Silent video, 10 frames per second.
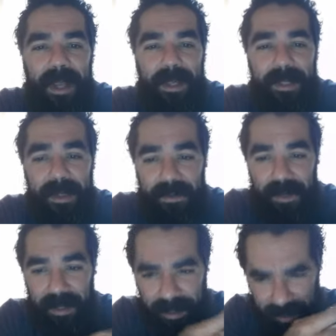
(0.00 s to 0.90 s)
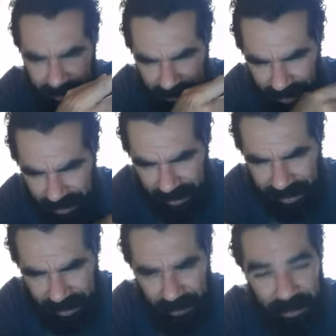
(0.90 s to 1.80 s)
and I see the fucking
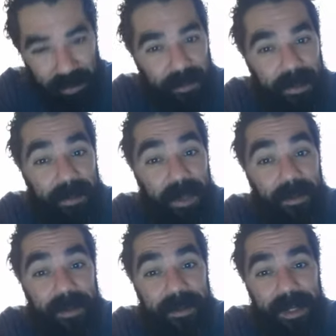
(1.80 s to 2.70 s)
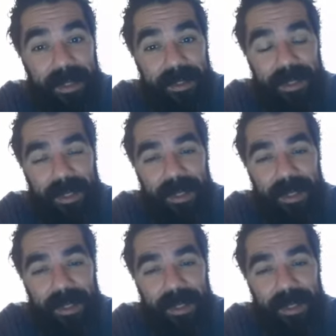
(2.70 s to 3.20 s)
because I know a little bit about websites.